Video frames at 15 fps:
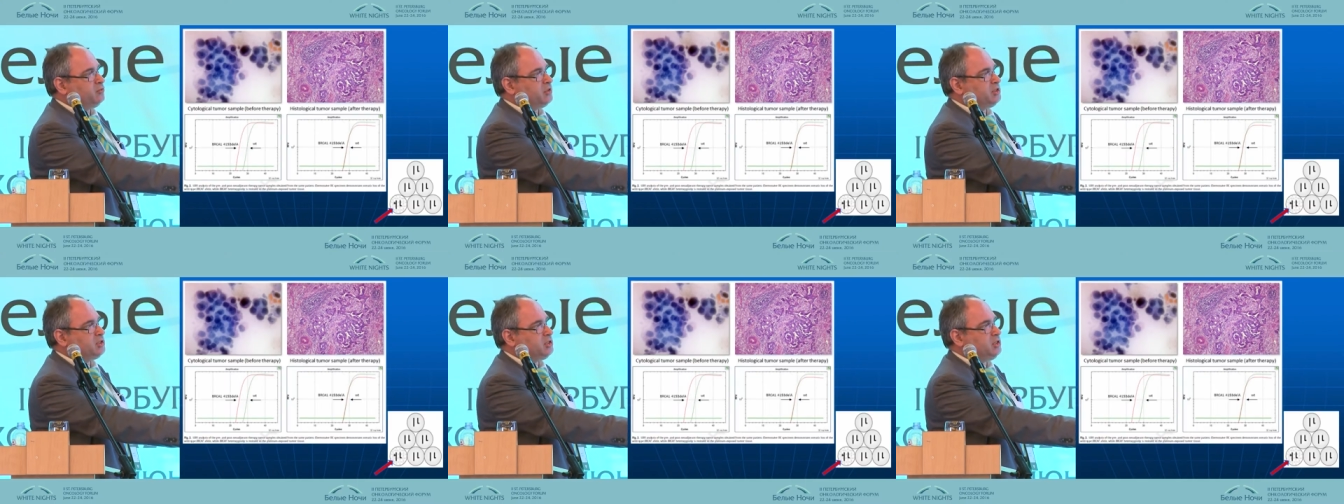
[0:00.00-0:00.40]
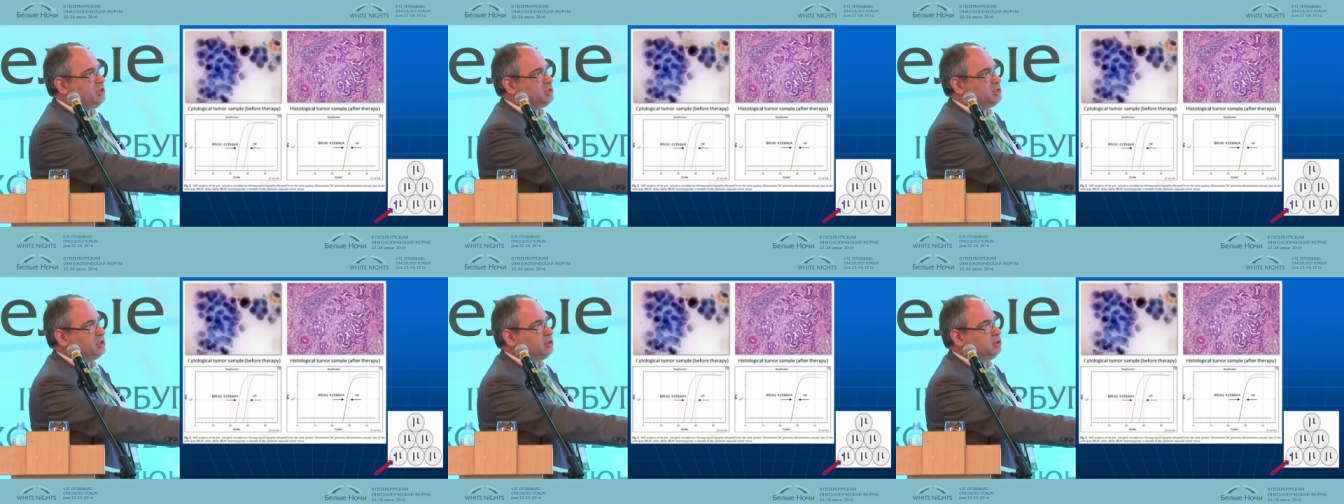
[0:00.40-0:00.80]
We see
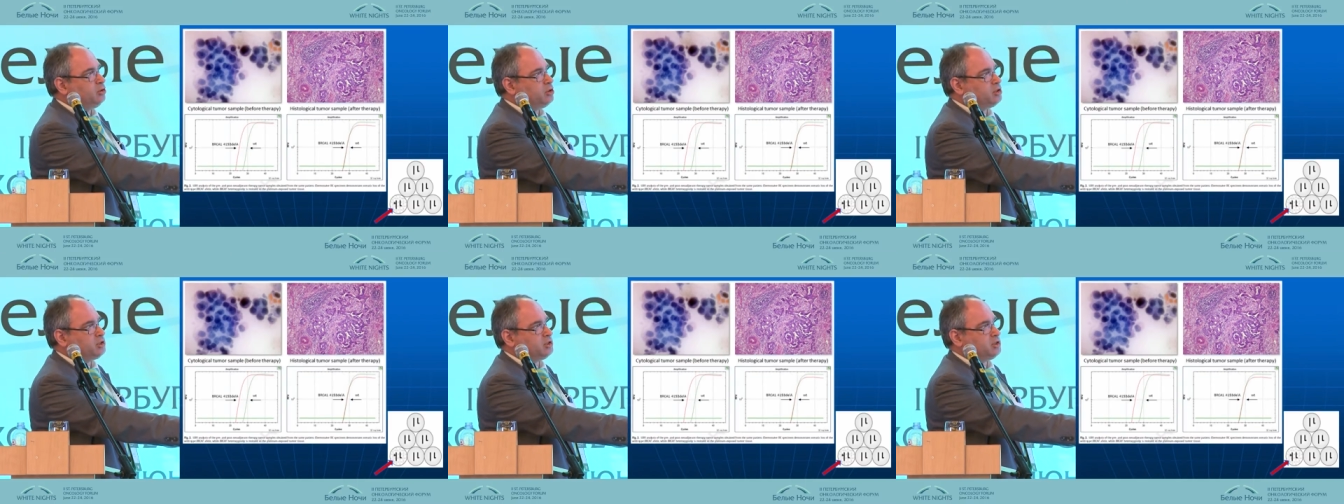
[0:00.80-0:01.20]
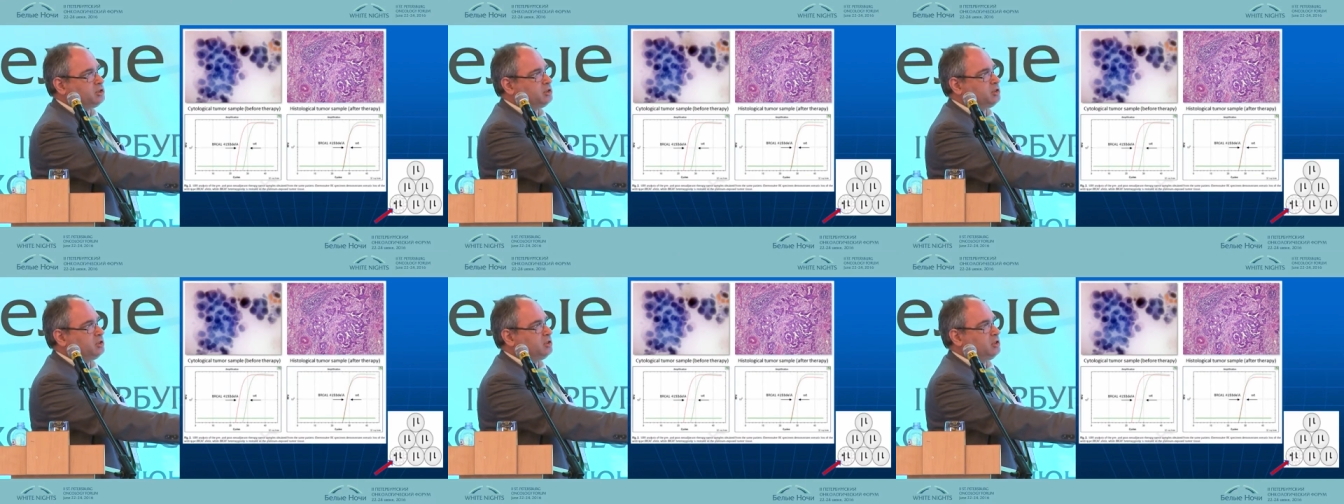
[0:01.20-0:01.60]
the loss
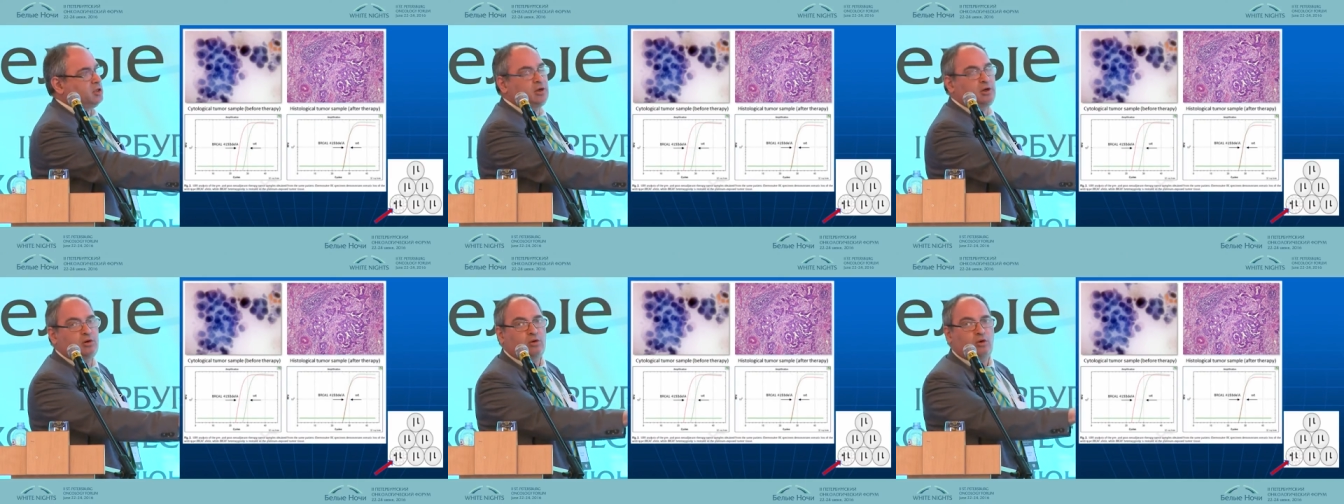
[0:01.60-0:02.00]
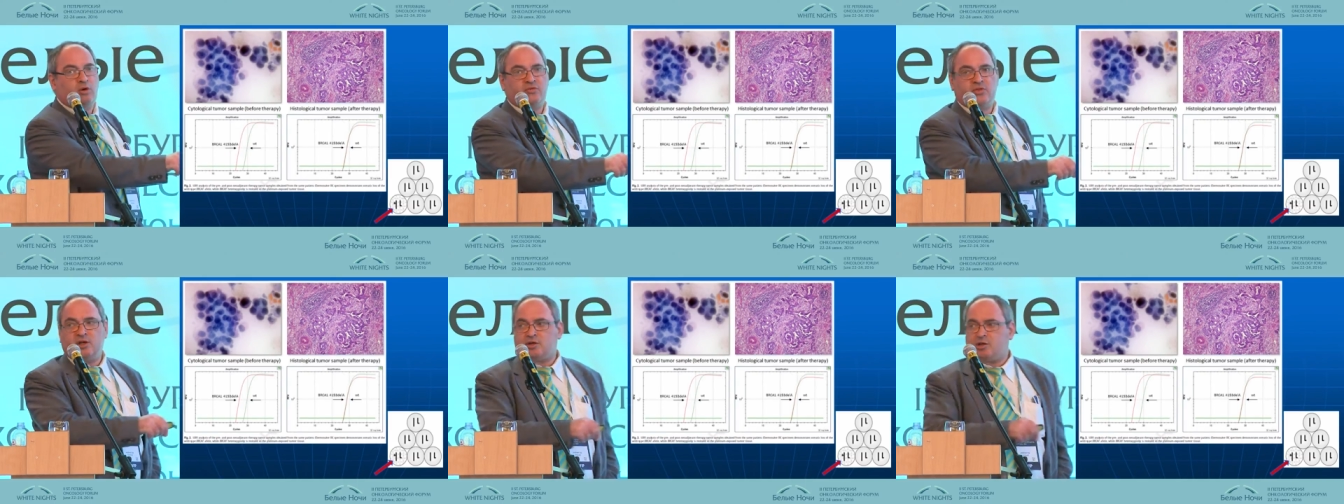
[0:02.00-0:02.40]

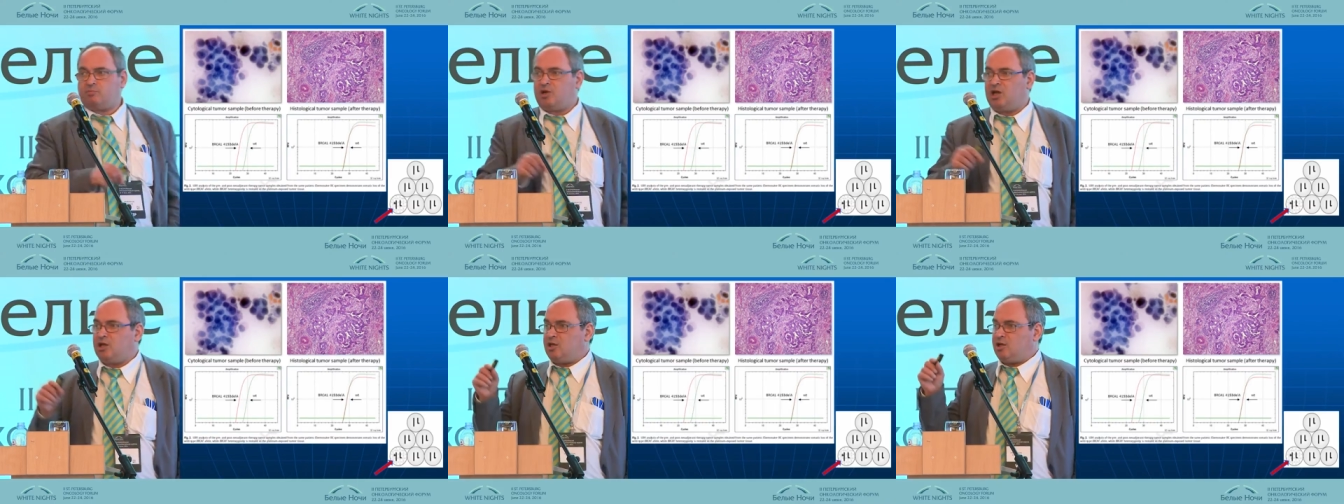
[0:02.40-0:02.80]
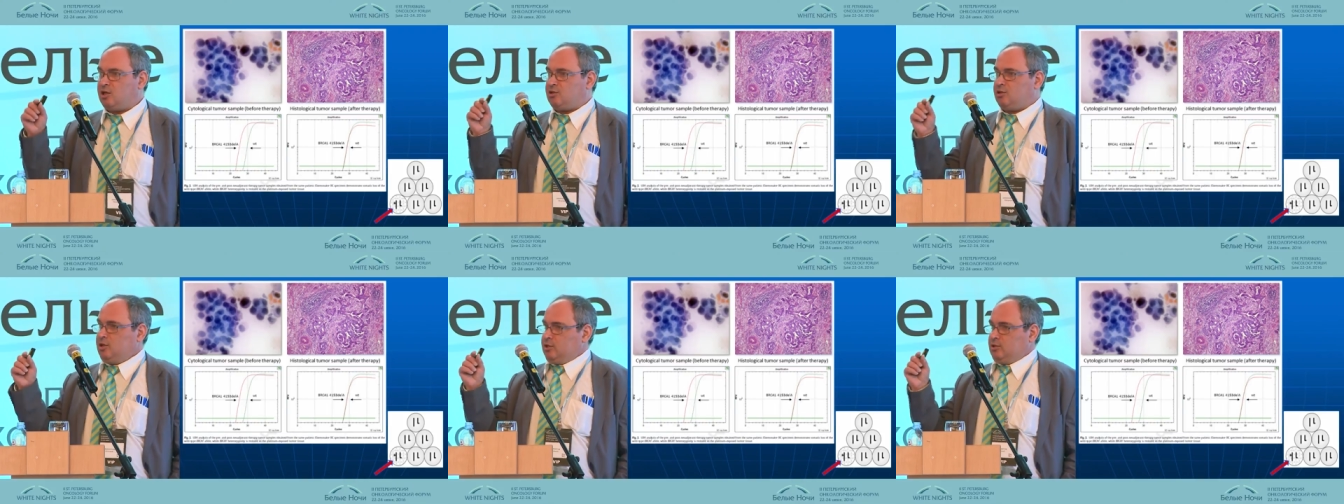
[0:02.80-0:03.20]
of the remaining
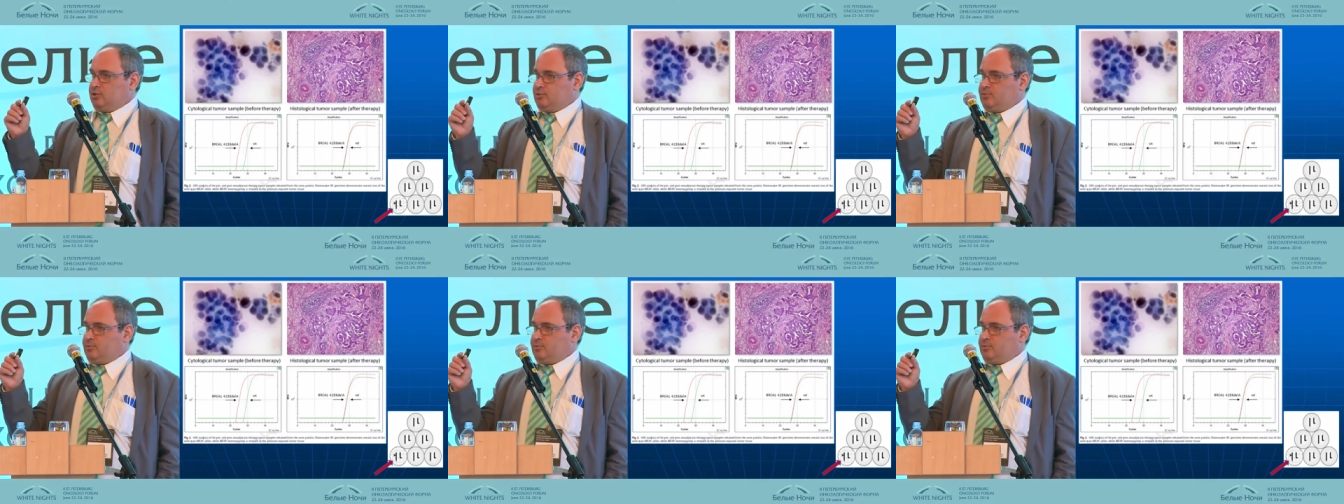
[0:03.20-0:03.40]
allele.